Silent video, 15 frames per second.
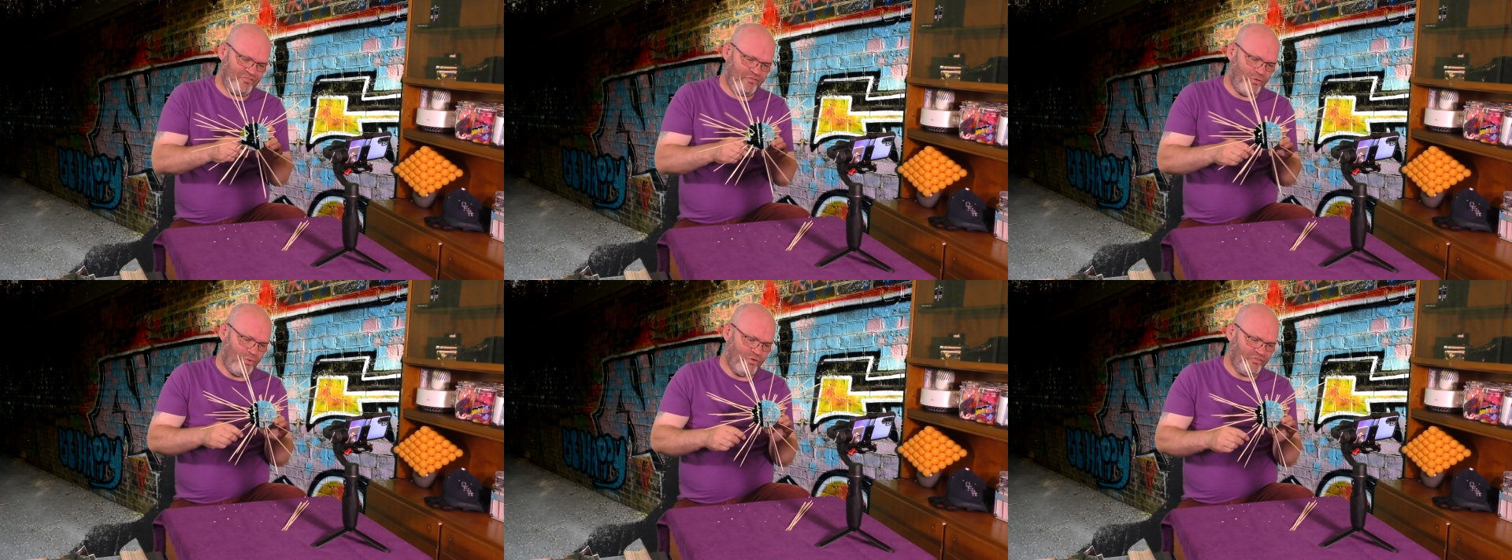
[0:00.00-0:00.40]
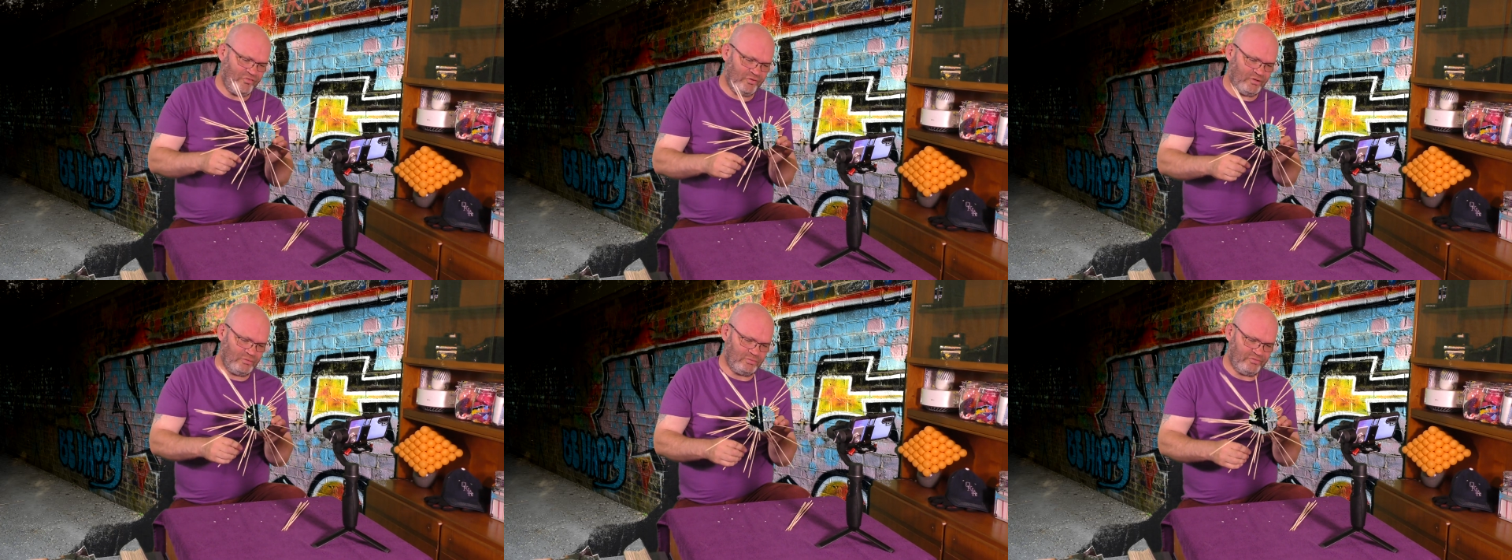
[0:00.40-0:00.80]

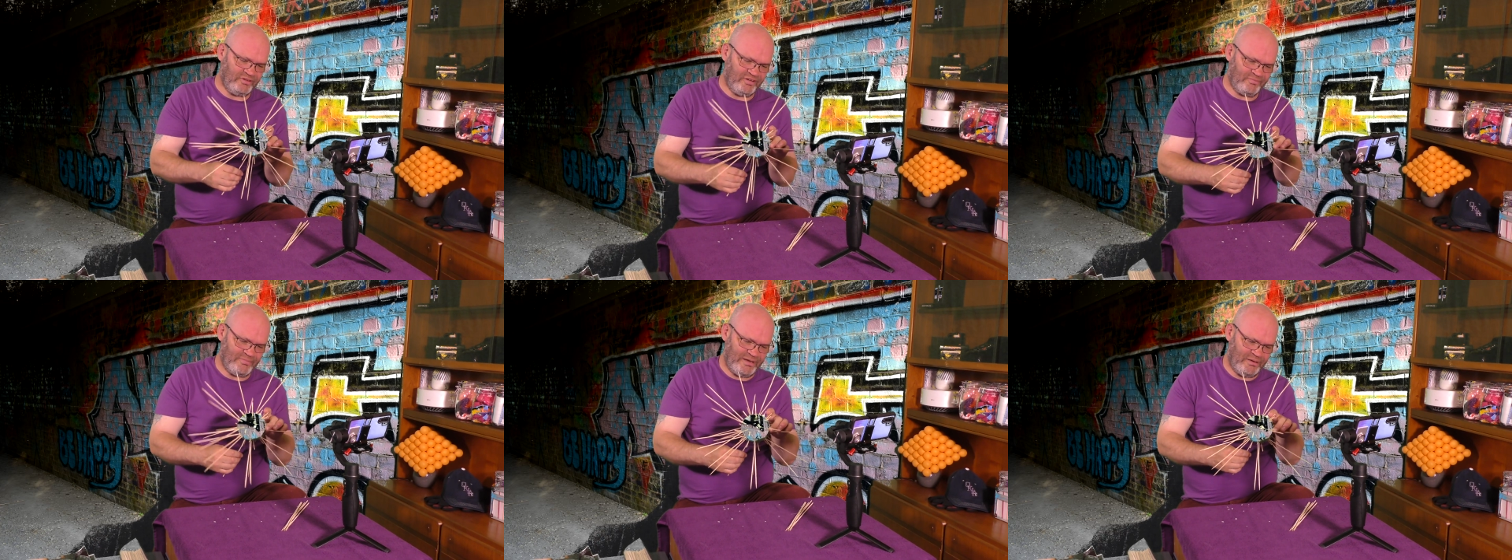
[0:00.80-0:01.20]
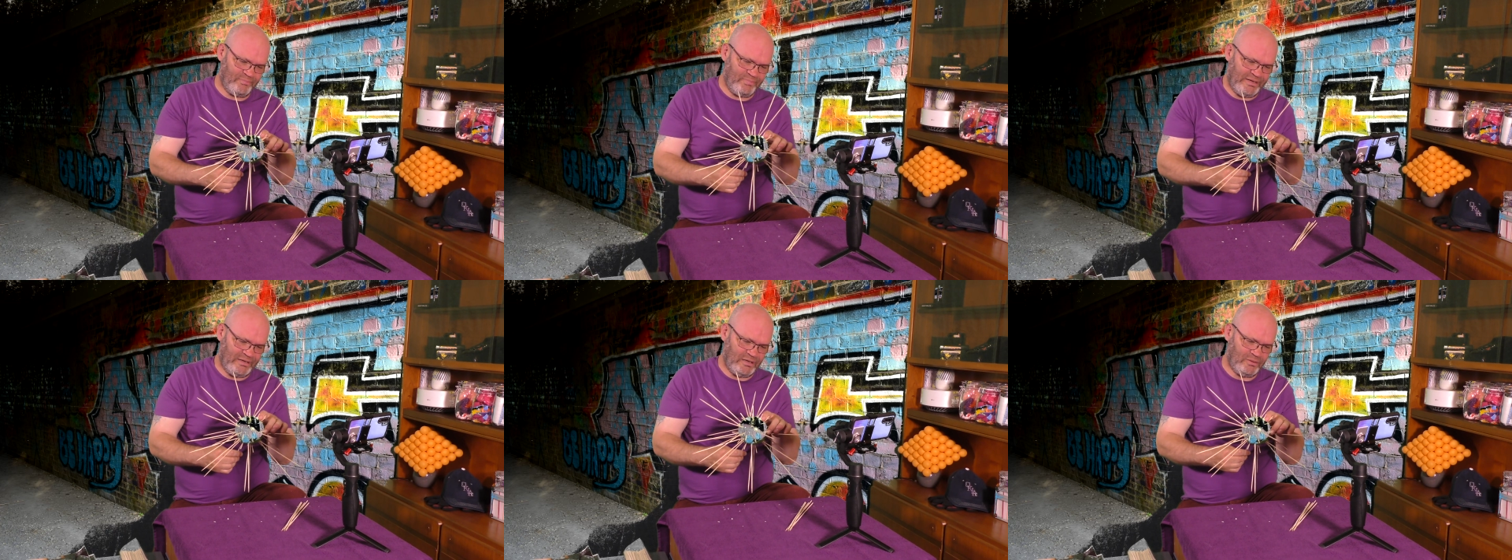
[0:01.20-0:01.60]
oh dear, I've made a
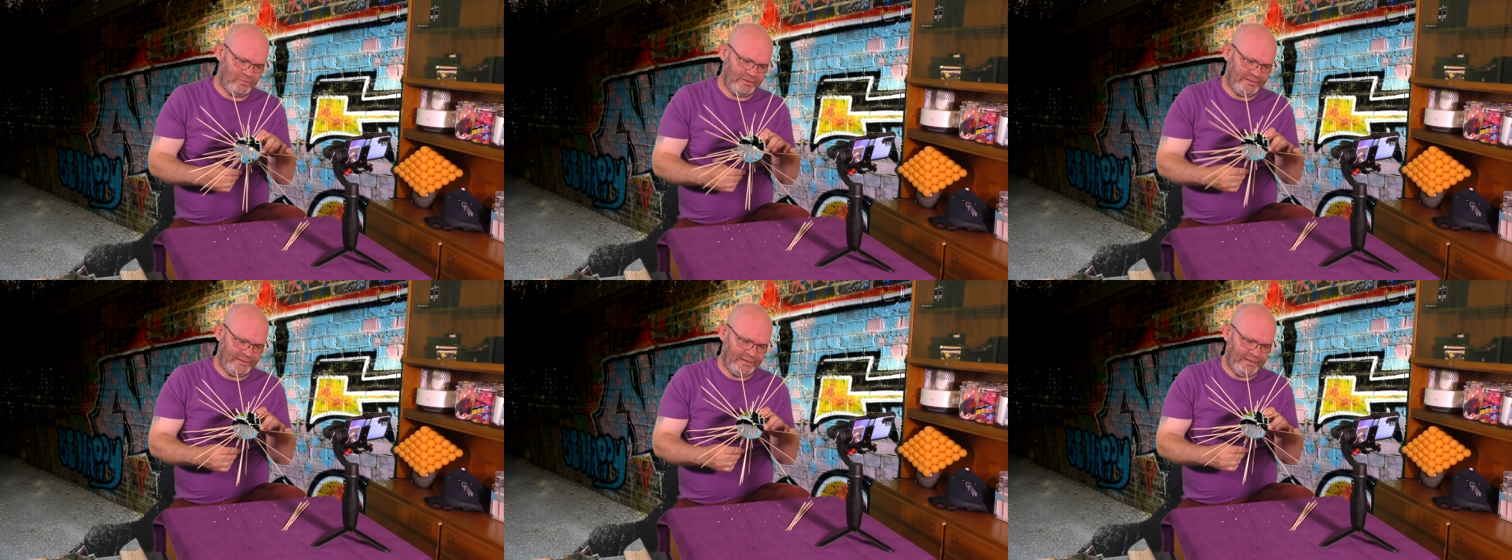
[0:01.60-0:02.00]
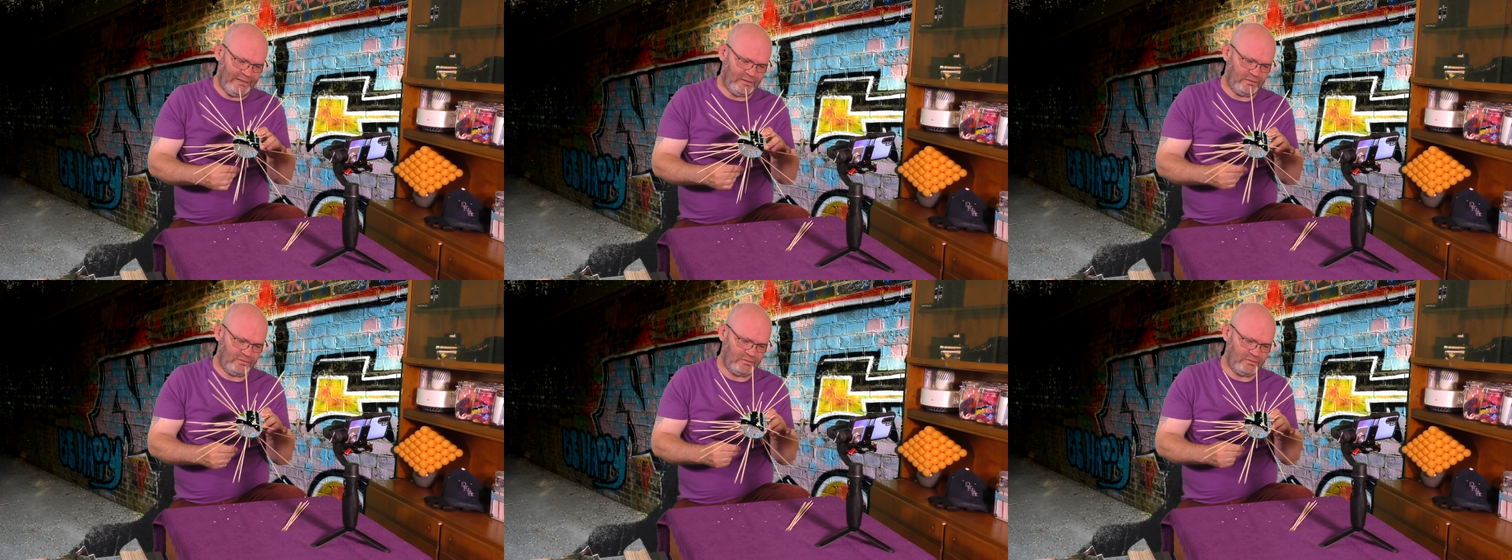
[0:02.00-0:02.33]
big hole in there.